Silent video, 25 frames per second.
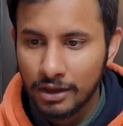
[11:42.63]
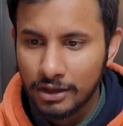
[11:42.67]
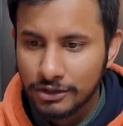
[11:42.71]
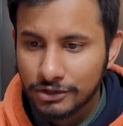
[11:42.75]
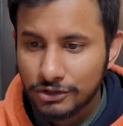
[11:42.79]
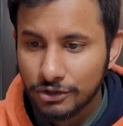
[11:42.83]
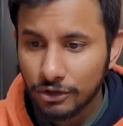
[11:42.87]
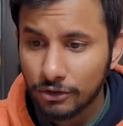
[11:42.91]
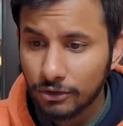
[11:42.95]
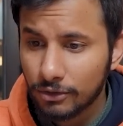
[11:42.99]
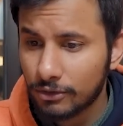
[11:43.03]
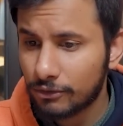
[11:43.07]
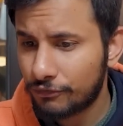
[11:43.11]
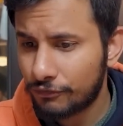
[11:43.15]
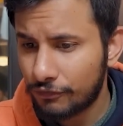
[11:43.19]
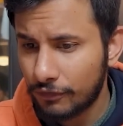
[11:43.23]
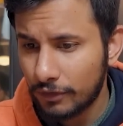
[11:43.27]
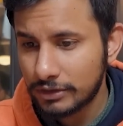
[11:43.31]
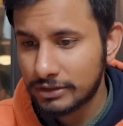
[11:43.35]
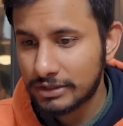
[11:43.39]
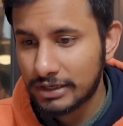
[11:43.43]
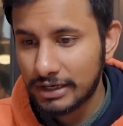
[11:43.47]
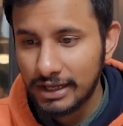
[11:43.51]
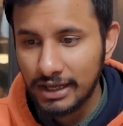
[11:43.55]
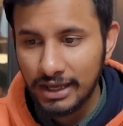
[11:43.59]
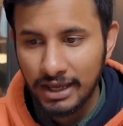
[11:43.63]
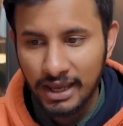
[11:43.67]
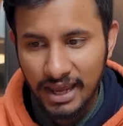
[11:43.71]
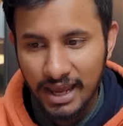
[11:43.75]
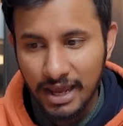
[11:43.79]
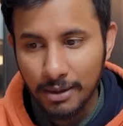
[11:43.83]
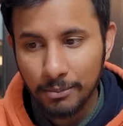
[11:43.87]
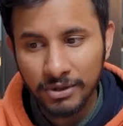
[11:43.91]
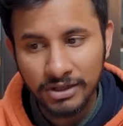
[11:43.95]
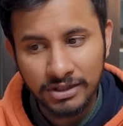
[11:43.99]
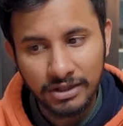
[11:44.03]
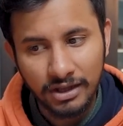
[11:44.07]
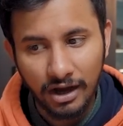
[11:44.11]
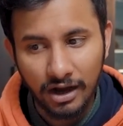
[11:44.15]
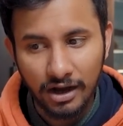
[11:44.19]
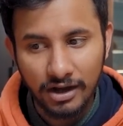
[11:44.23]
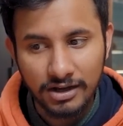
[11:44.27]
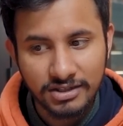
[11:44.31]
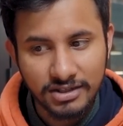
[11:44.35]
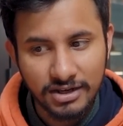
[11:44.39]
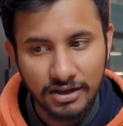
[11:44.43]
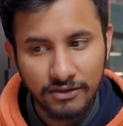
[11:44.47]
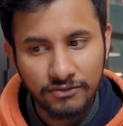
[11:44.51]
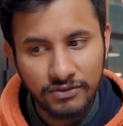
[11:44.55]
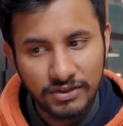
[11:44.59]
So firstly, Hemant
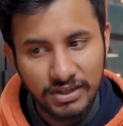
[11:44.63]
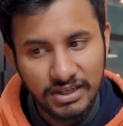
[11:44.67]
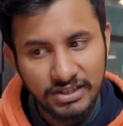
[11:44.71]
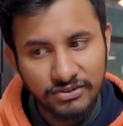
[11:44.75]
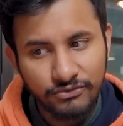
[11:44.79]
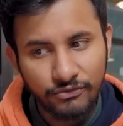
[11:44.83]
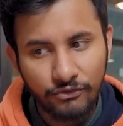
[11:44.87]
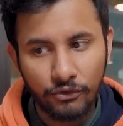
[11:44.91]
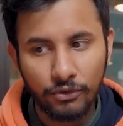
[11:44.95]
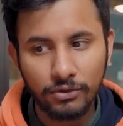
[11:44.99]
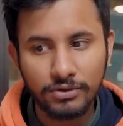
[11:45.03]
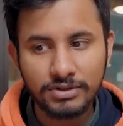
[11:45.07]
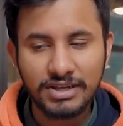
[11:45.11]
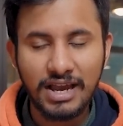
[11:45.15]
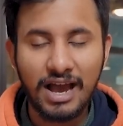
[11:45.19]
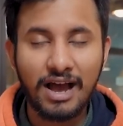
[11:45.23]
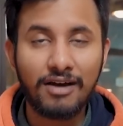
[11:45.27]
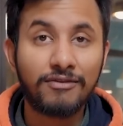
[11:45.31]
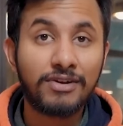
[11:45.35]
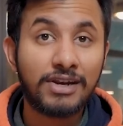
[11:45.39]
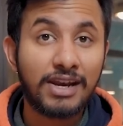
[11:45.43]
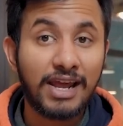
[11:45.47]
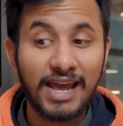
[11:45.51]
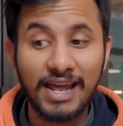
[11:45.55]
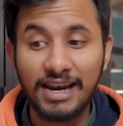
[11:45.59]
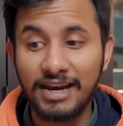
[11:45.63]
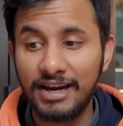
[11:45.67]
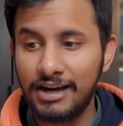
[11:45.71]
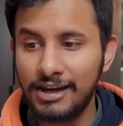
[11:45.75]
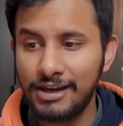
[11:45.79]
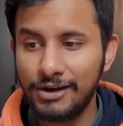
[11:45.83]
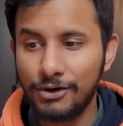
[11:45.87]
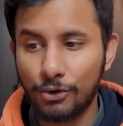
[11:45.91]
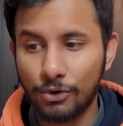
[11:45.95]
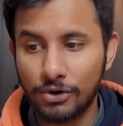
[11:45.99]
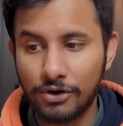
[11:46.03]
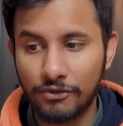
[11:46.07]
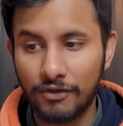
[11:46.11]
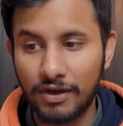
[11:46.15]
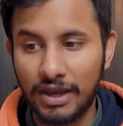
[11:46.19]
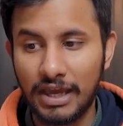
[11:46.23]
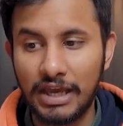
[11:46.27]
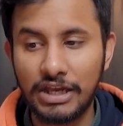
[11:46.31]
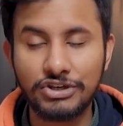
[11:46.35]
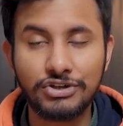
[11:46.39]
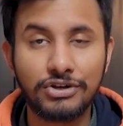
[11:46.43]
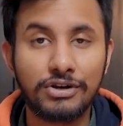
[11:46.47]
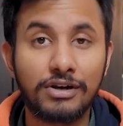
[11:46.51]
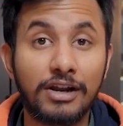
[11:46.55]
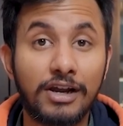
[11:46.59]
asked if these phones have an LED
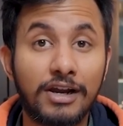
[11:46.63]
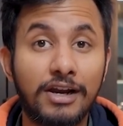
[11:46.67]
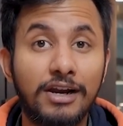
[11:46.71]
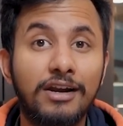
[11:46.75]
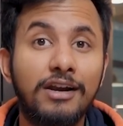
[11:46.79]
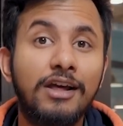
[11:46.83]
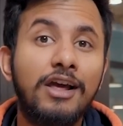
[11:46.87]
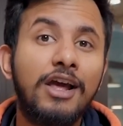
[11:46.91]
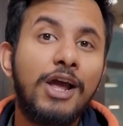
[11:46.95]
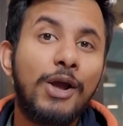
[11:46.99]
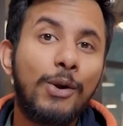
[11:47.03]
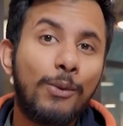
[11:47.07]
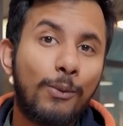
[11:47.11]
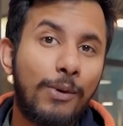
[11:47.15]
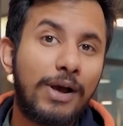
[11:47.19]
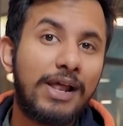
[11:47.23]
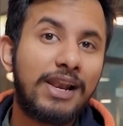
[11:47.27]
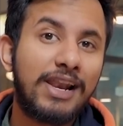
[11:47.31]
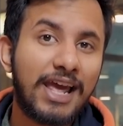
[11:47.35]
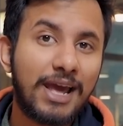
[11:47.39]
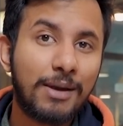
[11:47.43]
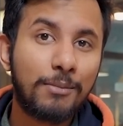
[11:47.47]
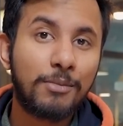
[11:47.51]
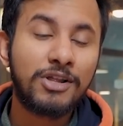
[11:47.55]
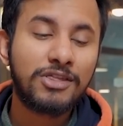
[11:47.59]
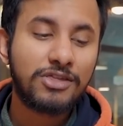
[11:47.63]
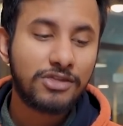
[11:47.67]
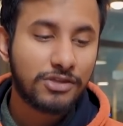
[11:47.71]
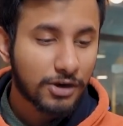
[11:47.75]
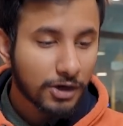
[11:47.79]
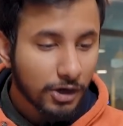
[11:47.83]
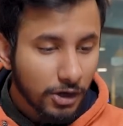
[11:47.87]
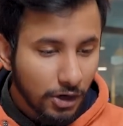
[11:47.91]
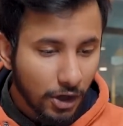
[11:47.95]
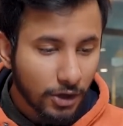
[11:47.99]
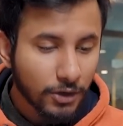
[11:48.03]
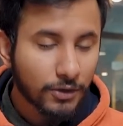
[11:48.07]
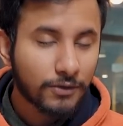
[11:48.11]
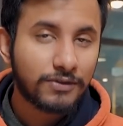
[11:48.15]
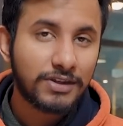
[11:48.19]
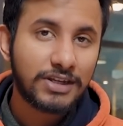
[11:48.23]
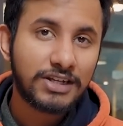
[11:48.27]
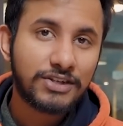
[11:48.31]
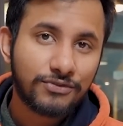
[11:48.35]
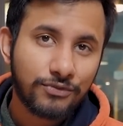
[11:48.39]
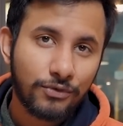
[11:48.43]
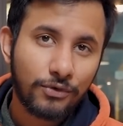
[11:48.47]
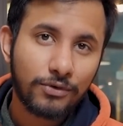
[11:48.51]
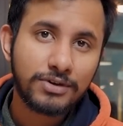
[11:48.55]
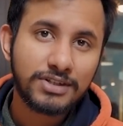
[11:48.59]
notification light. Well Hemant, none of
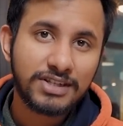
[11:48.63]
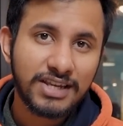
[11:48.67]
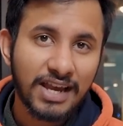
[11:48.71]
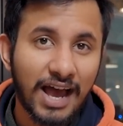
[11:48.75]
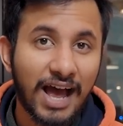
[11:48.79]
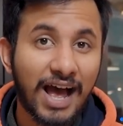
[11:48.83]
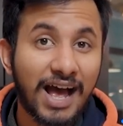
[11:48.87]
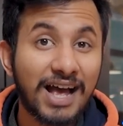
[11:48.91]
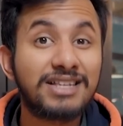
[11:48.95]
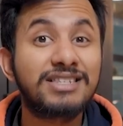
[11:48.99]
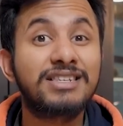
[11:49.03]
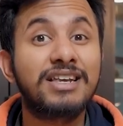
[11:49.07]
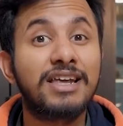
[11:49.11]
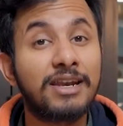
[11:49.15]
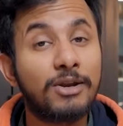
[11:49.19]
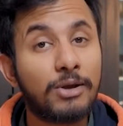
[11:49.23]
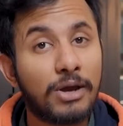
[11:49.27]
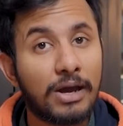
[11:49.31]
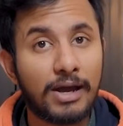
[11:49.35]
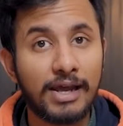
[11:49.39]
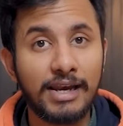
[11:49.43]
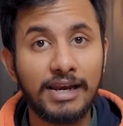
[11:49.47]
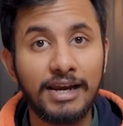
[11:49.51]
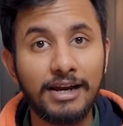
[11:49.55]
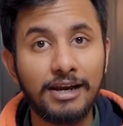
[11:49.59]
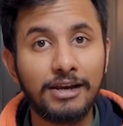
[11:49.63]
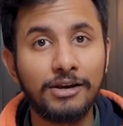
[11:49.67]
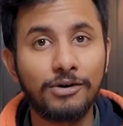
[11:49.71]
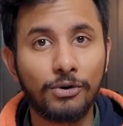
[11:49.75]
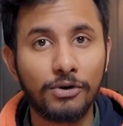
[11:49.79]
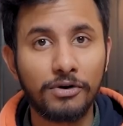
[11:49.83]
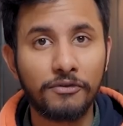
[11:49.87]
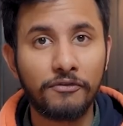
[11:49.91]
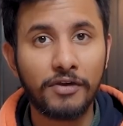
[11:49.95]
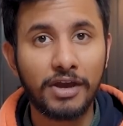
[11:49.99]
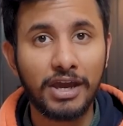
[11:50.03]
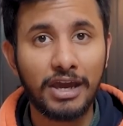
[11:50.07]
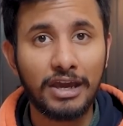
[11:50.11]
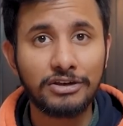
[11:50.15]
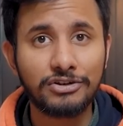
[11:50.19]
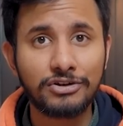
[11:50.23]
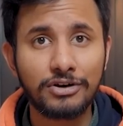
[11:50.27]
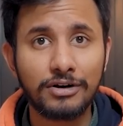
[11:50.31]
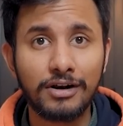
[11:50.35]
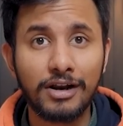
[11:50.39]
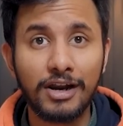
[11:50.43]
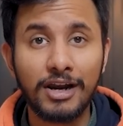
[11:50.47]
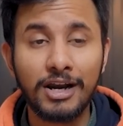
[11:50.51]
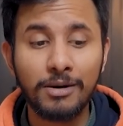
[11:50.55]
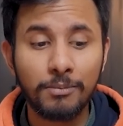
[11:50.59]
these phones has an LED
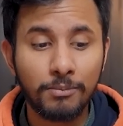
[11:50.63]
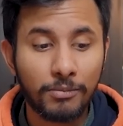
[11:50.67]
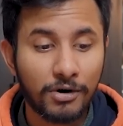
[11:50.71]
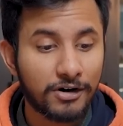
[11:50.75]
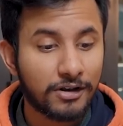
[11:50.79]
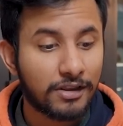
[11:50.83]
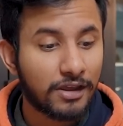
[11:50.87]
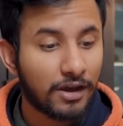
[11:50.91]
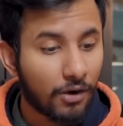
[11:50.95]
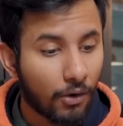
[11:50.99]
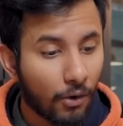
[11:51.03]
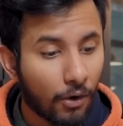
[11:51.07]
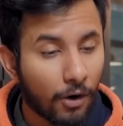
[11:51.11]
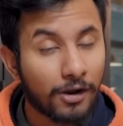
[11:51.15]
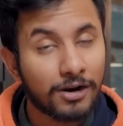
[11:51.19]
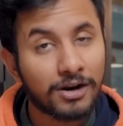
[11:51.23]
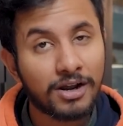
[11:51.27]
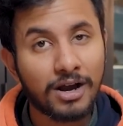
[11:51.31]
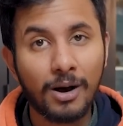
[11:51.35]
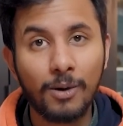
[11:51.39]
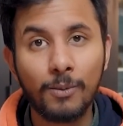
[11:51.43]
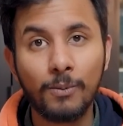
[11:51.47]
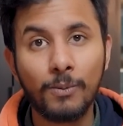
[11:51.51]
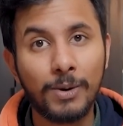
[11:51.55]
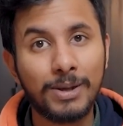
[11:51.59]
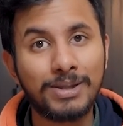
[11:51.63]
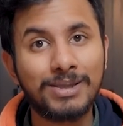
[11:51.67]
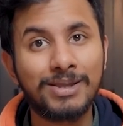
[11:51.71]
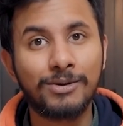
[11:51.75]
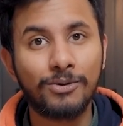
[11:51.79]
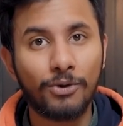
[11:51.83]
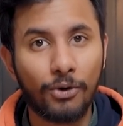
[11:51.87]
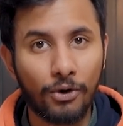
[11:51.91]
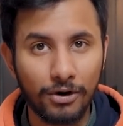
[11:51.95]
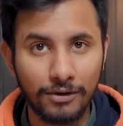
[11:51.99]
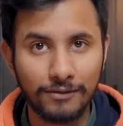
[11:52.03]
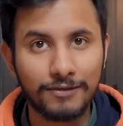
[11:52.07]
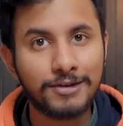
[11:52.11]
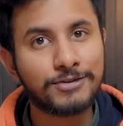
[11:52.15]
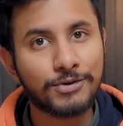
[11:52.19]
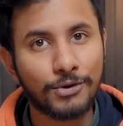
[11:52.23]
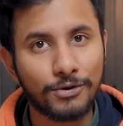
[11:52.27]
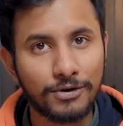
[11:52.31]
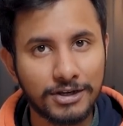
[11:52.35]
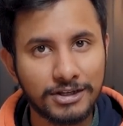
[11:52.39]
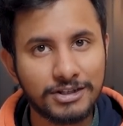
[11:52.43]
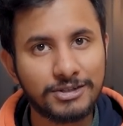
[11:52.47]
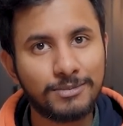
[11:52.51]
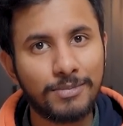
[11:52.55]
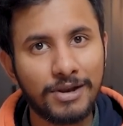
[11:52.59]
notification light, but they all come with an always
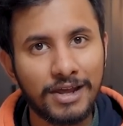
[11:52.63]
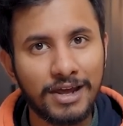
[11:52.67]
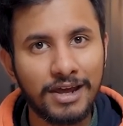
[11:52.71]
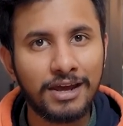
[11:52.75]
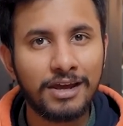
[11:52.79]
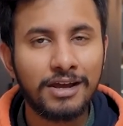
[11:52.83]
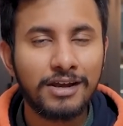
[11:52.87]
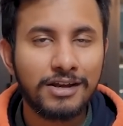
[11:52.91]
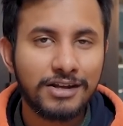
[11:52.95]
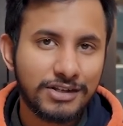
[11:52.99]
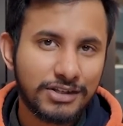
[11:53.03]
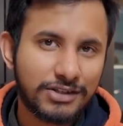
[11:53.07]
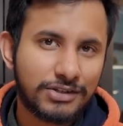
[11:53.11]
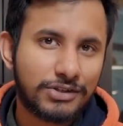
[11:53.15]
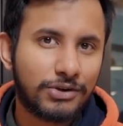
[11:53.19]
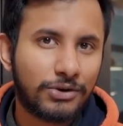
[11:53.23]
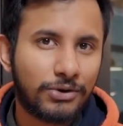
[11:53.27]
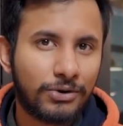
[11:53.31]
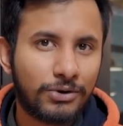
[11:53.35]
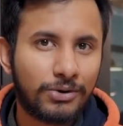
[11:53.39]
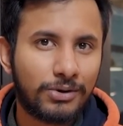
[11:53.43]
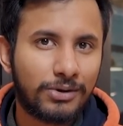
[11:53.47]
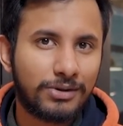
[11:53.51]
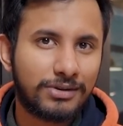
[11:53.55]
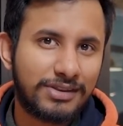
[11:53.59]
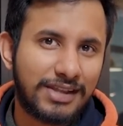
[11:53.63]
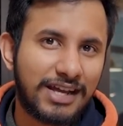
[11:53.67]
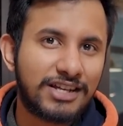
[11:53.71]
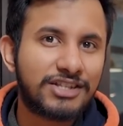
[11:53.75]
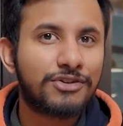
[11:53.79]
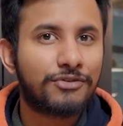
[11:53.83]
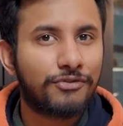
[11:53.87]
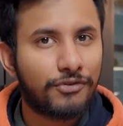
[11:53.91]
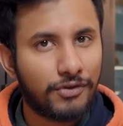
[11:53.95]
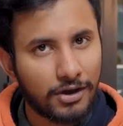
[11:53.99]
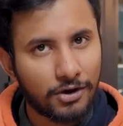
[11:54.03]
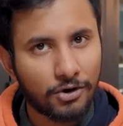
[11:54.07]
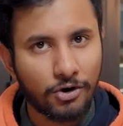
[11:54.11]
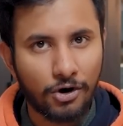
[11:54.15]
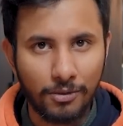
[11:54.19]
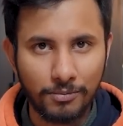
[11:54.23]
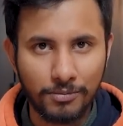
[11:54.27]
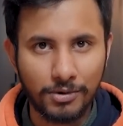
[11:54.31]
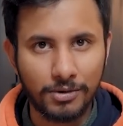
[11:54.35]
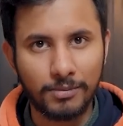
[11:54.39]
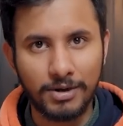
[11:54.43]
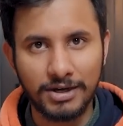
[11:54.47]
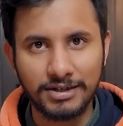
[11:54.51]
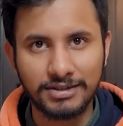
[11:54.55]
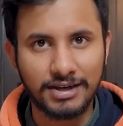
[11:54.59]
on display, so that's a fair
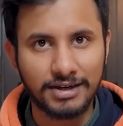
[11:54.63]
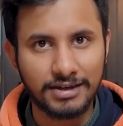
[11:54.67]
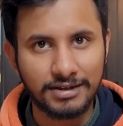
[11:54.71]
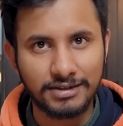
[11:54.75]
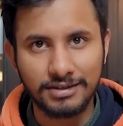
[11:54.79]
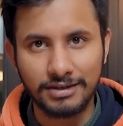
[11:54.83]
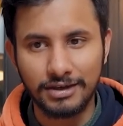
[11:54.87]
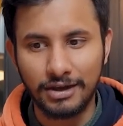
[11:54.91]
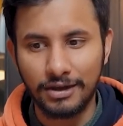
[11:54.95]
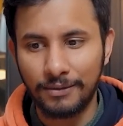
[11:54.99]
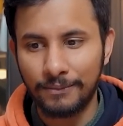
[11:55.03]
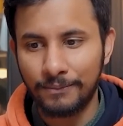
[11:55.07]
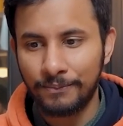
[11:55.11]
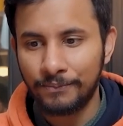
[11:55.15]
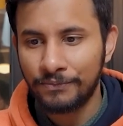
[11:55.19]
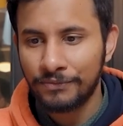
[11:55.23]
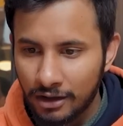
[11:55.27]
compromise, I'd say.